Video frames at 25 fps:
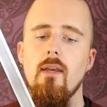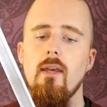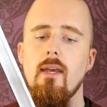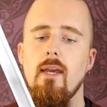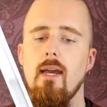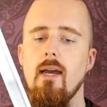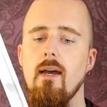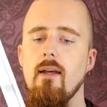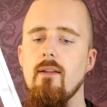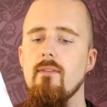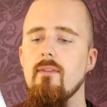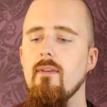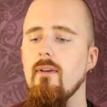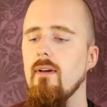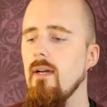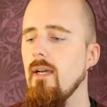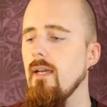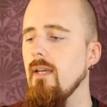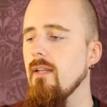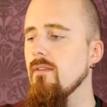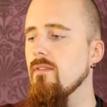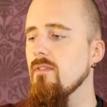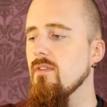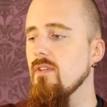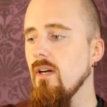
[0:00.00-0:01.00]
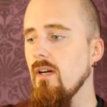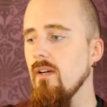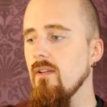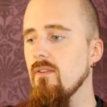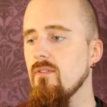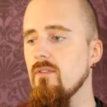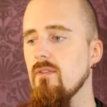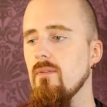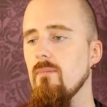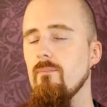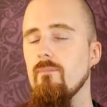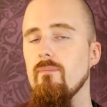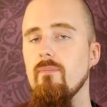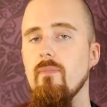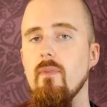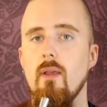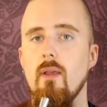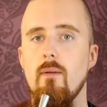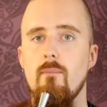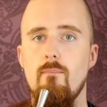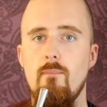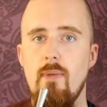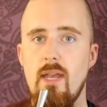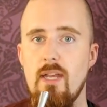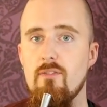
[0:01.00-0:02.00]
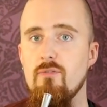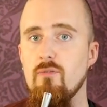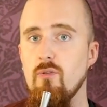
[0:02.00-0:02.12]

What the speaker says: and it does make